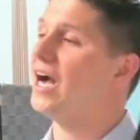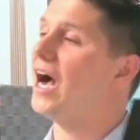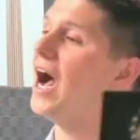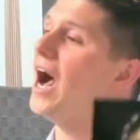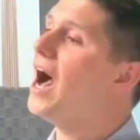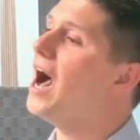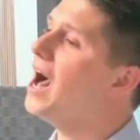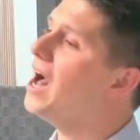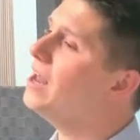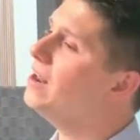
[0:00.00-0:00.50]

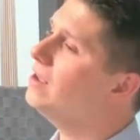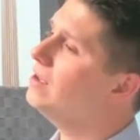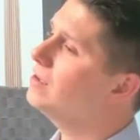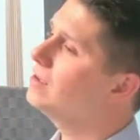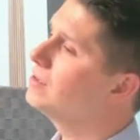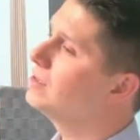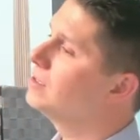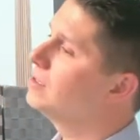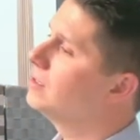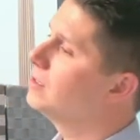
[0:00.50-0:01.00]
God,
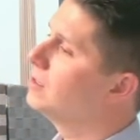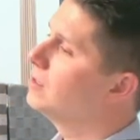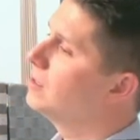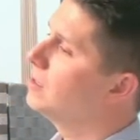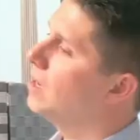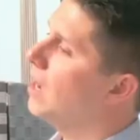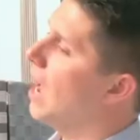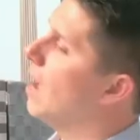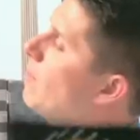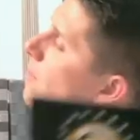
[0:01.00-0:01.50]

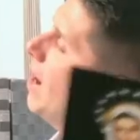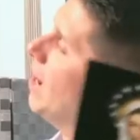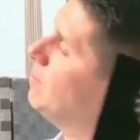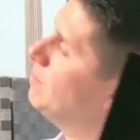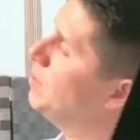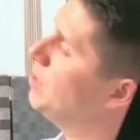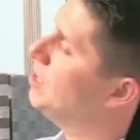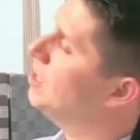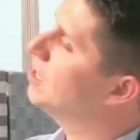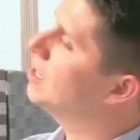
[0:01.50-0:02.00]
I
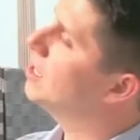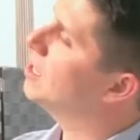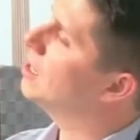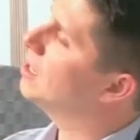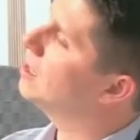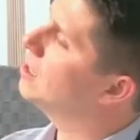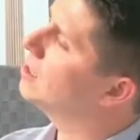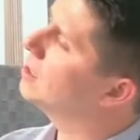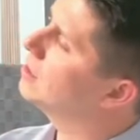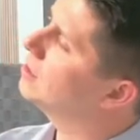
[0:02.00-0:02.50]
might be
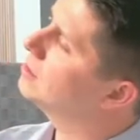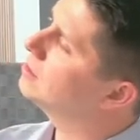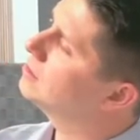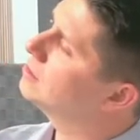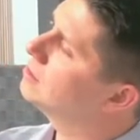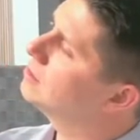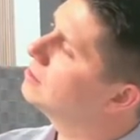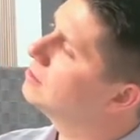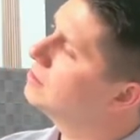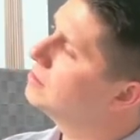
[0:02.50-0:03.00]
a
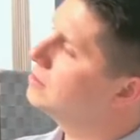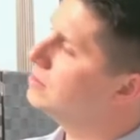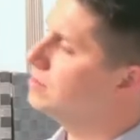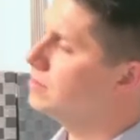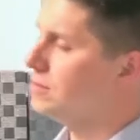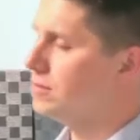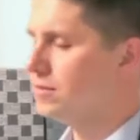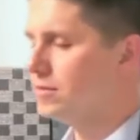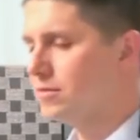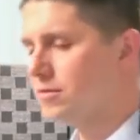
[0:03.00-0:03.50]

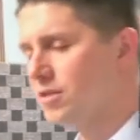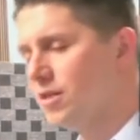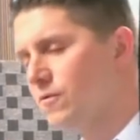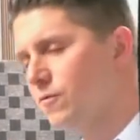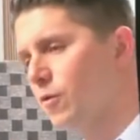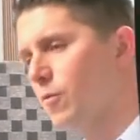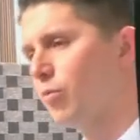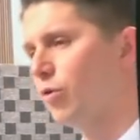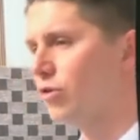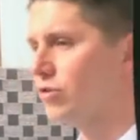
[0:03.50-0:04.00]

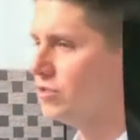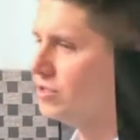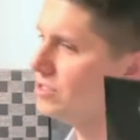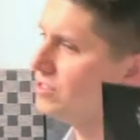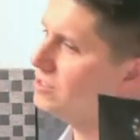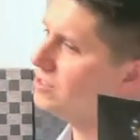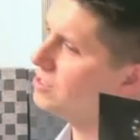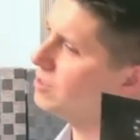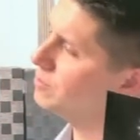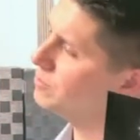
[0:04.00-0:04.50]
sinful
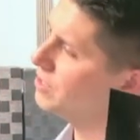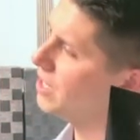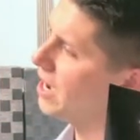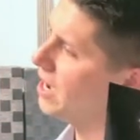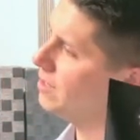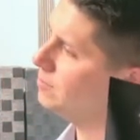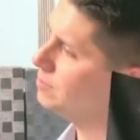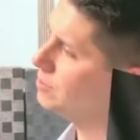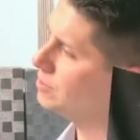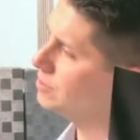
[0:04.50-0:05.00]
person
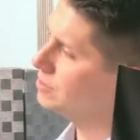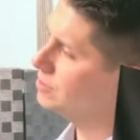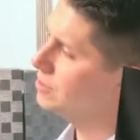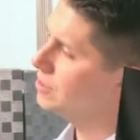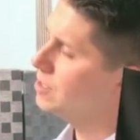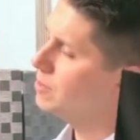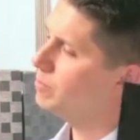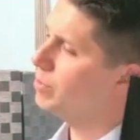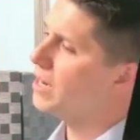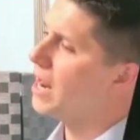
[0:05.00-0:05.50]
sometimes,
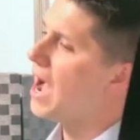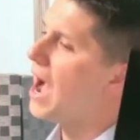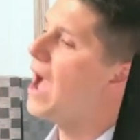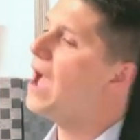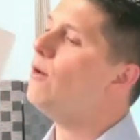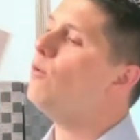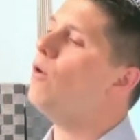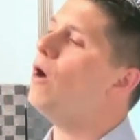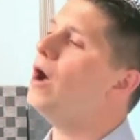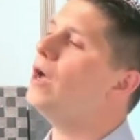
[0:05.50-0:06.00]
but
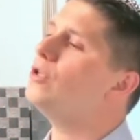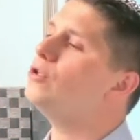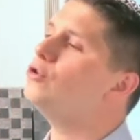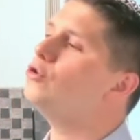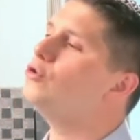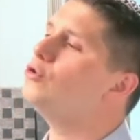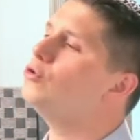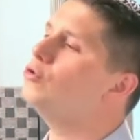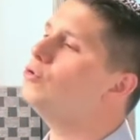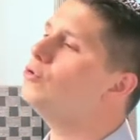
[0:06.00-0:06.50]
I want
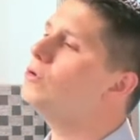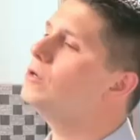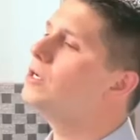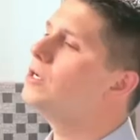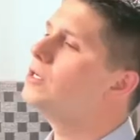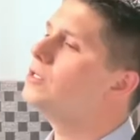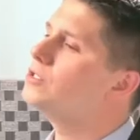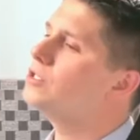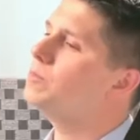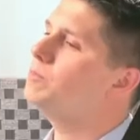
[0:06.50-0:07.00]
you
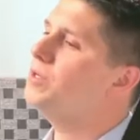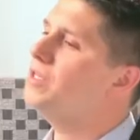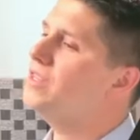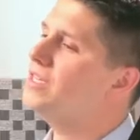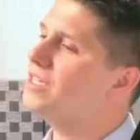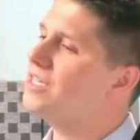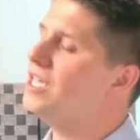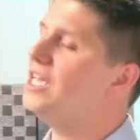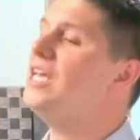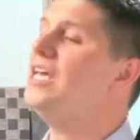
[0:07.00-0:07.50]
to be
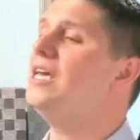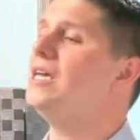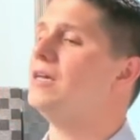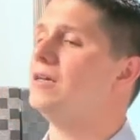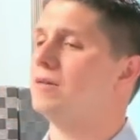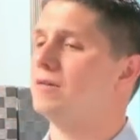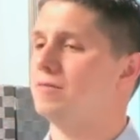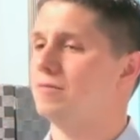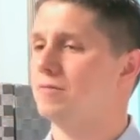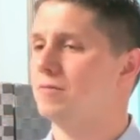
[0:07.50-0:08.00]
the
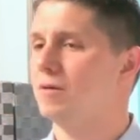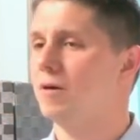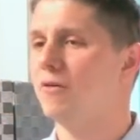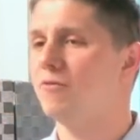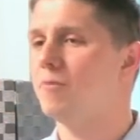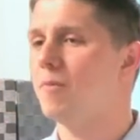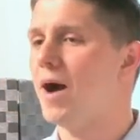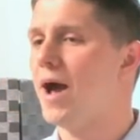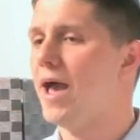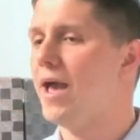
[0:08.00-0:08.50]
king
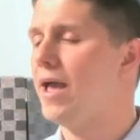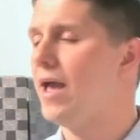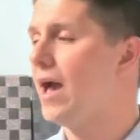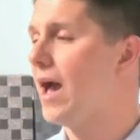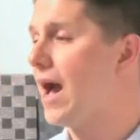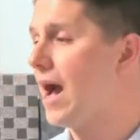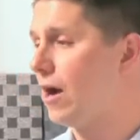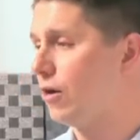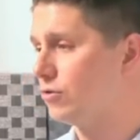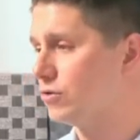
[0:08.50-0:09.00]
of my
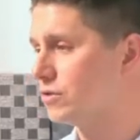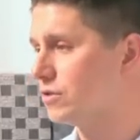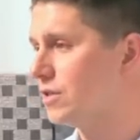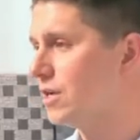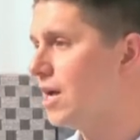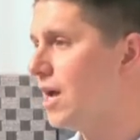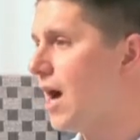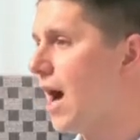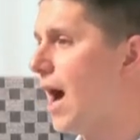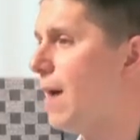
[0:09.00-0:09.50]
house.
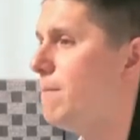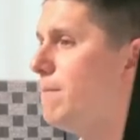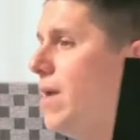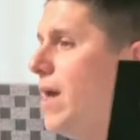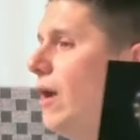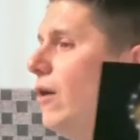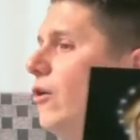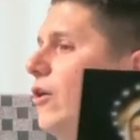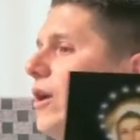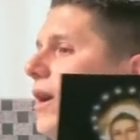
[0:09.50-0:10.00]

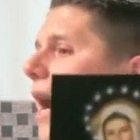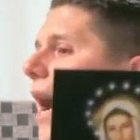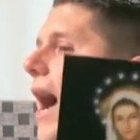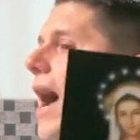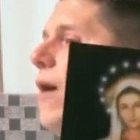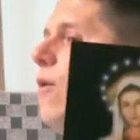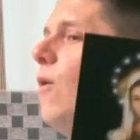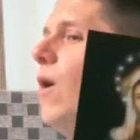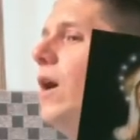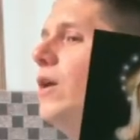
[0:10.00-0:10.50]
Mary,
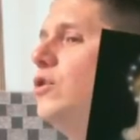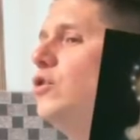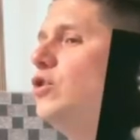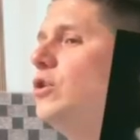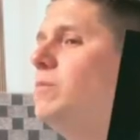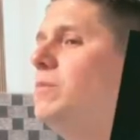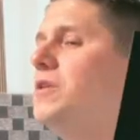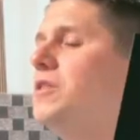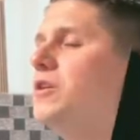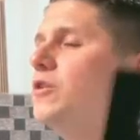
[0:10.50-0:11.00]
I want you
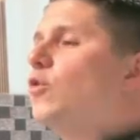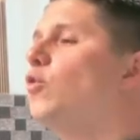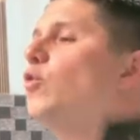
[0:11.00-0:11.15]
to be the